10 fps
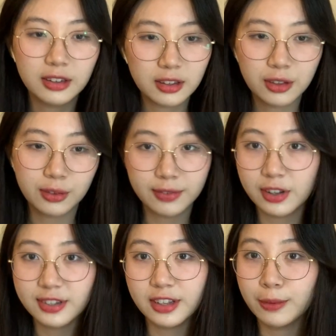
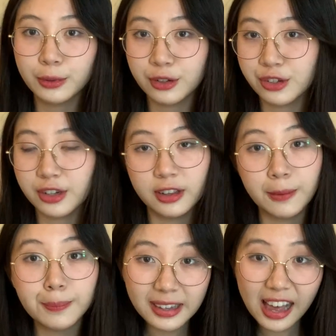University of British
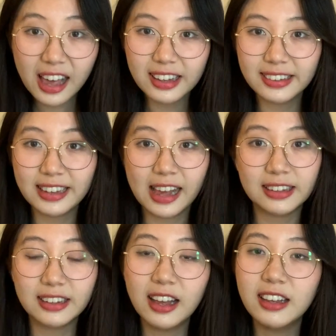Columbia in
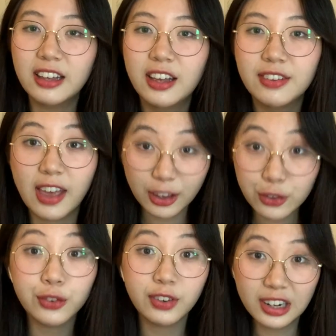Canada,
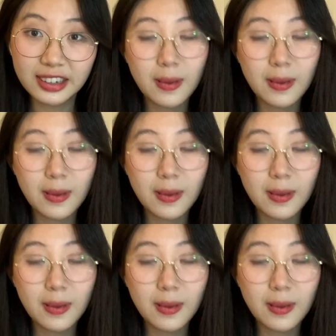Vancouver.